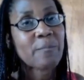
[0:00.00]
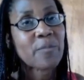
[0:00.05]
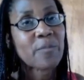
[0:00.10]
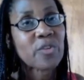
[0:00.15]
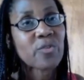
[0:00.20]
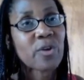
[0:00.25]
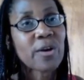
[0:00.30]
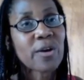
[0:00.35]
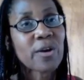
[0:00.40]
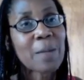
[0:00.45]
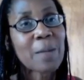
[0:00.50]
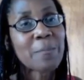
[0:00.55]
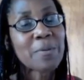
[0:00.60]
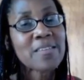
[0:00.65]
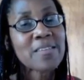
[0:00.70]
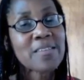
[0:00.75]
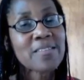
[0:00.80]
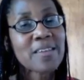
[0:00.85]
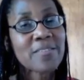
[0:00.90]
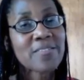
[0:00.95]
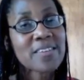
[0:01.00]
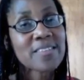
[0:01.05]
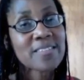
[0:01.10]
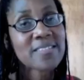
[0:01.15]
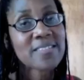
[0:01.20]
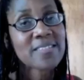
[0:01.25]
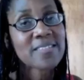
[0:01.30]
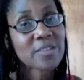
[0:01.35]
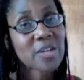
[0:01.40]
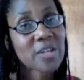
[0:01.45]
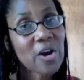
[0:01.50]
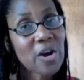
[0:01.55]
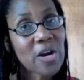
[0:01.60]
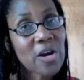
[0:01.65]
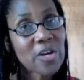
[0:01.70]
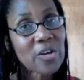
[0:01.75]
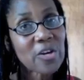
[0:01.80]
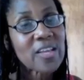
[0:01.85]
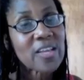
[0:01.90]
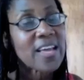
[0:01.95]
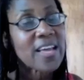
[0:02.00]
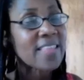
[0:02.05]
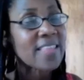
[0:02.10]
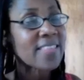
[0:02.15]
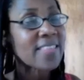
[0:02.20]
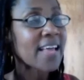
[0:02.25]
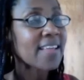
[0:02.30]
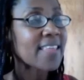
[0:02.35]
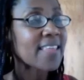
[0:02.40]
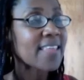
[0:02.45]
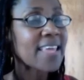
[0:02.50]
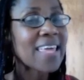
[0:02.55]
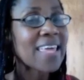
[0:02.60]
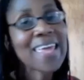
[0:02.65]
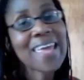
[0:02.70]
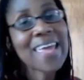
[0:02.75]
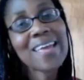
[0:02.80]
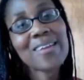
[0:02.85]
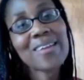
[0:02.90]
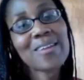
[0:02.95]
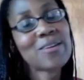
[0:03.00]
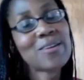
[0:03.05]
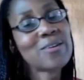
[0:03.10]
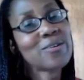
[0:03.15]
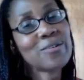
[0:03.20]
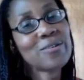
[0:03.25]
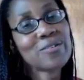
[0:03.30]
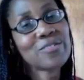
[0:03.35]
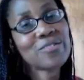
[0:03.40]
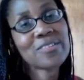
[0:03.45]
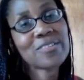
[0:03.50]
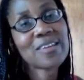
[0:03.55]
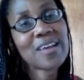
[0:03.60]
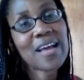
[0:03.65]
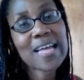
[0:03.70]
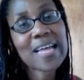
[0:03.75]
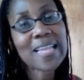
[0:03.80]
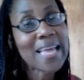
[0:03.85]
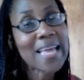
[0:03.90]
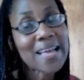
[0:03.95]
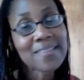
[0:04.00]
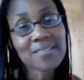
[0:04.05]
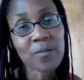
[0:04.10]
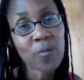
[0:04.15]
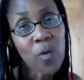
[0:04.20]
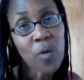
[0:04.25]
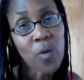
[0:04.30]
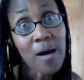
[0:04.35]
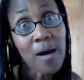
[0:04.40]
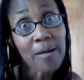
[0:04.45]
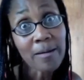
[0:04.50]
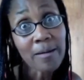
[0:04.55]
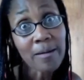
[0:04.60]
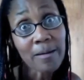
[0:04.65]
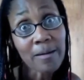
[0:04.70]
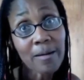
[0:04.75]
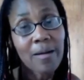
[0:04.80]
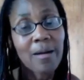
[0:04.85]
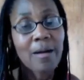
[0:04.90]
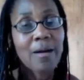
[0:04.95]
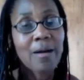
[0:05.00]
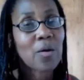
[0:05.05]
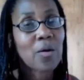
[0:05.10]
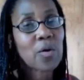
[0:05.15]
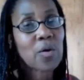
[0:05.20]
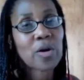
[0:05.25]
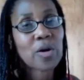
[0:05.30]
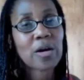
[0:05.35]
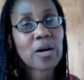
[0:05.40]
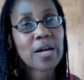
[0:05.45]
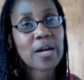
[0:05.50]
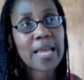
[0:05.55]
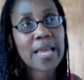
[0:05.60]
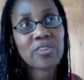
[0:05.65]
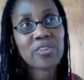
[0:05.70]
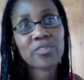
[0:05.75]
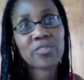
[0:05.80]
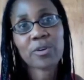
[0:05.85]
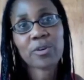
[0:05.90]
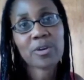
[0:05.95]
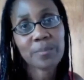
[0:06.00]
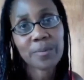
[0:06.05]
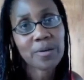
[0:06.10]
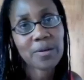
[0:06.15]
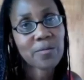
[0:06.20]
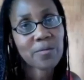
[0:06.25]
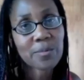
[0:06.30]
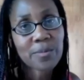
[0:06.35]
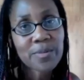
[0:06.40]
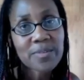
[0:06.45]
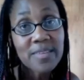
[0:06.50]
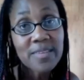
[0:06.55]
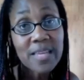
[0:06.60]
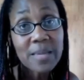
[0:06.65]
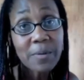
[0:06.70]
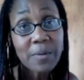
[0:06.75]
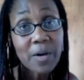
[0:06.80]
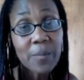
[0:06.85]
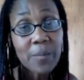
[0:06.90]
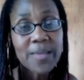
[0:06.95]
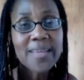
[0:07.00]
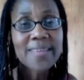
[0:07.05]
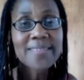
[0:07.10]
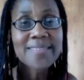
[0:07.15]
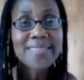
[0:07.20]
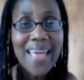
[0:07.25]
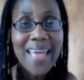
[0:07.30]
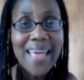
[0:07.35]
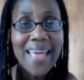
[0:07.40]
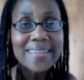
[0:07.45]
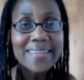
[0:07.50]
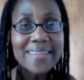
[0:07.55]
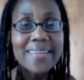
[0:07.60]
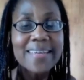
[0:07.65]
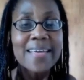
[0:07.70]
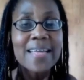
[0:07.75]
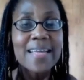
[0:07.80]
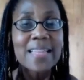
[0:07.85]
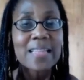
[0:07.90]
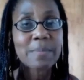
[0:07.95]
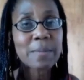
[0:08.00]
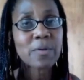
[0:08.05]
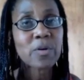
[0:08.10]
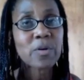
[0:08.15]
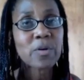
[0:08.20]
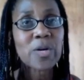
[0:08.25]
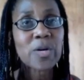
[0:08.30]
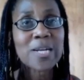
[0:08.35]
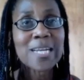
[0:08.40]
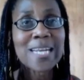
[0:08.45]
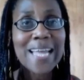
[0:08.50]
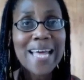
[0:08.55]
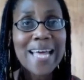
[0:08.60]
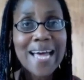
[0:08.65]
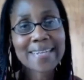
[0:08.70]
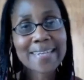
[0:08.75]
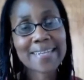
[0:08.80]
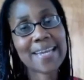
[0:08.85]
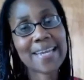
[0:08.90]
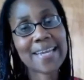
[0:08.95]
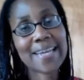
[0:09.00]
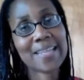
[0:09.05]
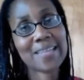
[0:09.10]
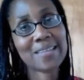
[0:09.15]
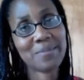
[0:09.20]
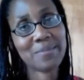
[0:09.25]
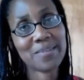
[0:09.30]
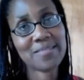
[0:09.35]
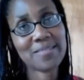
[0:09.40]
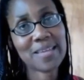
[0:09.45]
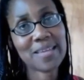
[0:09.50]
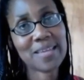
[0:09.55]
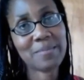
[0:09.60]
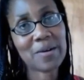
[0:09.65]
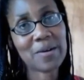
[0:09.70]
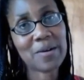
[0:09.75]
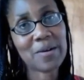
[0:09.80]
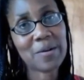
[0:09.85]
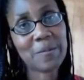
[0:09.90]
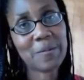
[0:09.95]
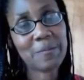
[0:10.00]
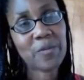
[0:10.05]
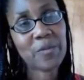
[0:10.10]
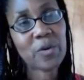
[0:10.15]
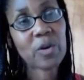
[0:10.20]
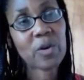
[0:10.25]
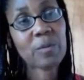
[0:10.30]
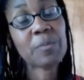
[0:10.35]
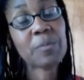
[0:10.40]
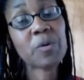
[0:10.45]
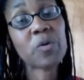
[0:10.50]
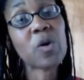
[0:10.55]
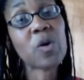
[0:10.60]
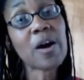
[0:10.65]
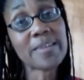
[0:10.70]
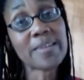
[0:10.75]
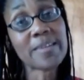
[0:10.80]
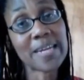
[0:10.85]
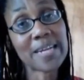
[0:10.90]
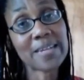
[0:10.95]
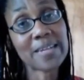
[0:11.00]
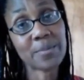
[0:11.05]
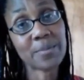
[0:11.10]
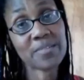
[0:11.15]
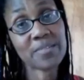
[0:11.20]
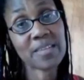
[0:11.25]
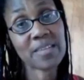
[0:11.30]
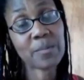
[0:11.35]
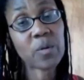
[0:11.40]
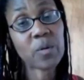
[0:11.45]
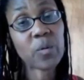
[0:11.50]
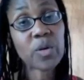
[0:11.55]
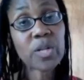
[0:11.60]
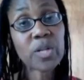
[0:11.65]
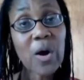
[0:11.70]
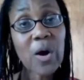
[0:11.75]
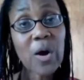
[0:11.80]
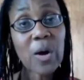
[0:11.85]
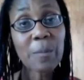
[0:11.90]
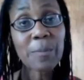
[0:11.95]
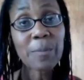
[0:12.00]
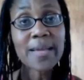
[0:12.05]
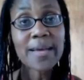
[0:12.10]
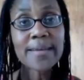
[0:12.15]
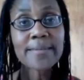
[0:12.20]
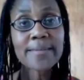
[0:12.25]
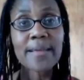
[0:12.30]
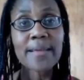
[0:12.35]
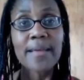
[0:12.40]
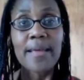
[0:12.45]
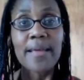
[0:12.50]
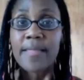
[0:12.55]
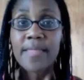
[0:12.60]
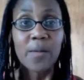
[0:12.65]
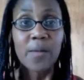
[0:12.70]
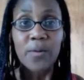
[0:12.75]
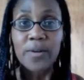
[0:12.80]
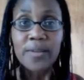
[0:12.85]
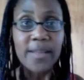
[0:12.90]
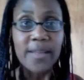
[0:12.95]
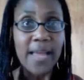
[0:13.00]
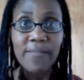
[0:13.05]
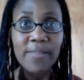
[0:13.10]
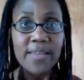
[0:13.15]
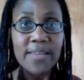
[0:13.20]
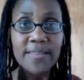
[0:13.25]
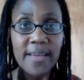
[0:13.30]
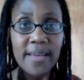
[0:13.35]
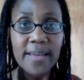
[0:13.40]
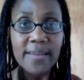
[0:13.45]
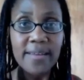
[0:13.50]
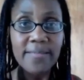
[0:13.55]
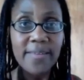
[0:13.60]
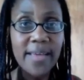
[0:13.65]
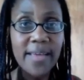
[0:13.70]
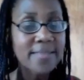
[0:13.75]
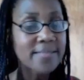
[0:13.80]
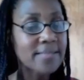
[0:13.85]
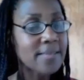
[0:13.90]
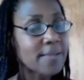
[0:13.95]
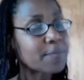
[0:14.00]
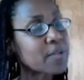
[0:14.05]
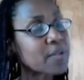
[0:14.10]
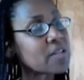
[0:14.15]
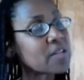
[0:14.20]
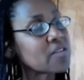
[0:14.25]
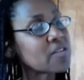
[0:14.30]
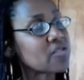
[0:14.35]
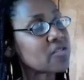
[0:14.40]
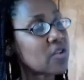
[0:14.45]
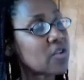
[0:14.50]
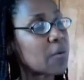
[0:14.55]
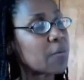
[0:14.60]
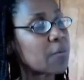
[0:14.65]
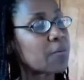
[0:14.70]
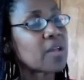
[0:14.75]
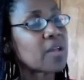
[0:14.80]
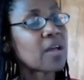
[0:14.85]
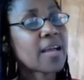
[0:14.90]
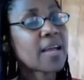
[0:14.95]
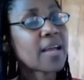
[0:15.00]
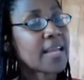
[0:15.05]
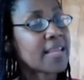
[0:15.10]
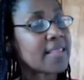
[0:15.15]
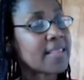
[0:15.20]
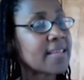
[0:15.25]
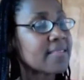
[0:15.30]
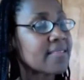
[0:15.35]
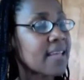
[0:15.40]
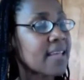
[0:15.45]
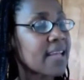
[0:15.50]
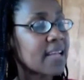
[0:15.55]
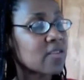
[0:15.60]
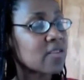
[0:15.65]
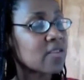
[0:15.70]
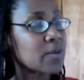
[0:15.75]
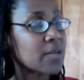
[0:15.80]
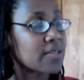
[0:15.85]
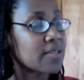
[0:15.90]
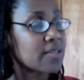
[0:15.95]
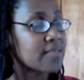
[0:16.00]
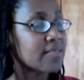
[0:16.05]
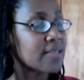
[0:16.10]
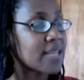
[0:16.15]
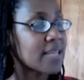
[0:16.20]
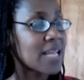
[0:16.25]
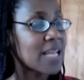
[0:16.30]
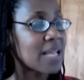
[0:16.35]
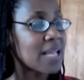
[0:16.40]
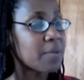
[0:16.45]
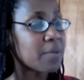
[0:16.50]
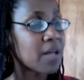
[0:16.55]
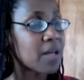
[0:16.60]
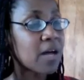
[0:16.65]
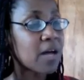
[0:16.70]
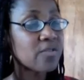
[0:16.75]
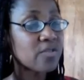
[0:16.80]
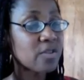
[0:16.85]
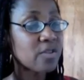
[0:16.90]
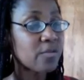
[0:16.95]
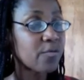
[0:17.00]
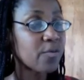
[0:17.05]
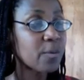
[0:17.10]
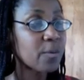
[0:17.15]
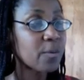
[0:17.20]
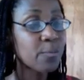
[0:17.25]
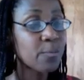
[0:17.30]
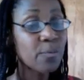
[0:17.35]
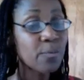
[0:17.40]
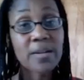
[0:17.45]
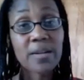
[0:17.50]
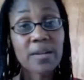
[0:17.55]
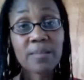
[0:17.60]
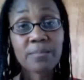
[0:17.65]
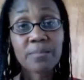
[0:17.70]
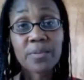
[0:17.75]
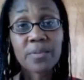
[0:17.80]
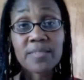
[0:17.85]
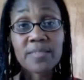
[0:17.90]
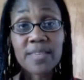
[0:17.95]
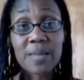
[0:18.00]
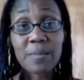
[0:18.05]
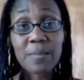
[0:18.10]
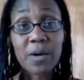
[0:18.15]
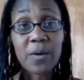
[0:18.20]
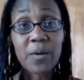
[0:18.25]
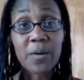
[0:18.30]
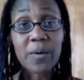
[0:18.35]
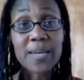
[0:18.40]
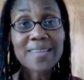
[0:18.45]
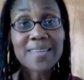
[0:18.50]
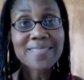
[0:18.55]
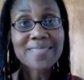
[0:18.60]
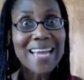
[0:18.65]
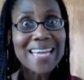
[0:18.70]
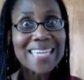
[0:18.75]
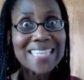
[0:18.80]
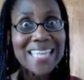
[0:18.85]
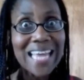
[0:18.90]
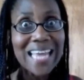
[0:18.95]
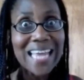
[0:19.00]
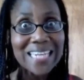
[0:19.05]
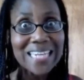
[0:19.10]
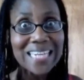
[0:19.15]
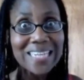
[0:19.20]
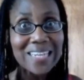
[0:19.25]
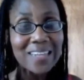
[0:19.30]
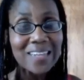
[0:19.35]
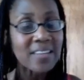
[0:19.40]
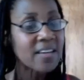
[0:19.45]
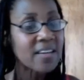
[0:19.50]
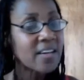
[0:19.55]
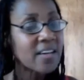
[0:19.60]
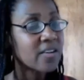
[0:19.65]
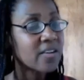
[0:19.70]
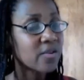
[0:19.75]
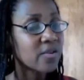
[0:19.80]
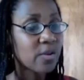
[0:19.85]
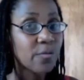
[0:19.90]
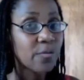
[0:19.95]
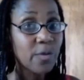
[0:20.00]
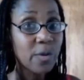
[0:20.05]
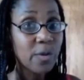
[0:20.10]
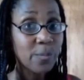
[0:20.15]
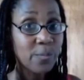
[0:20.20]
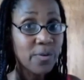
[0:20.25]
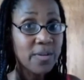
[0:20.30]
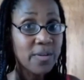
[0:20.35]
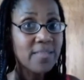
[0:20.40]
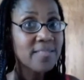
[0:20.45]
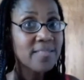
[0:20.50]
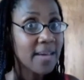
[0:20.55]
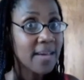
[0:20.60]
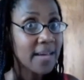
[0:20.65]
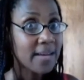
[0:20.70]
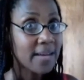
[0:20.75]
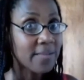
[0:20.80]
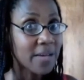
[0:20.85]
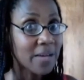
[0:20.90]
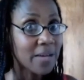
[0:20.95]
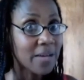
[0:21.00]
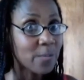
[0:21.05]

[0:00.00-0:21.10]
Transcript: drug companies have successfully argued that they can't use a glass of water or a sugar pill for placebo, because then the people who are not taking the placebo, or people who are taking the placebo, would know it because they wouldn't have any side effects. So in this case, we can see, because the footprint of placebo is identical to the footprint, the side effect